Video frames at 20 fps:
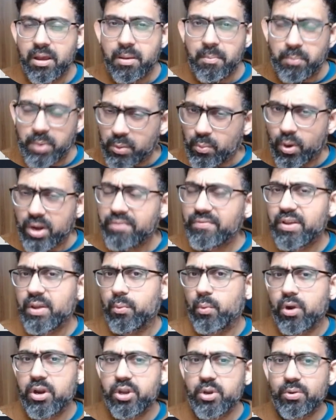But what if I
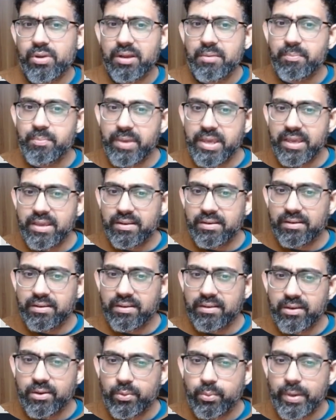want to compare
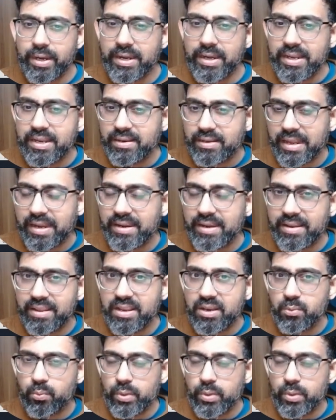2019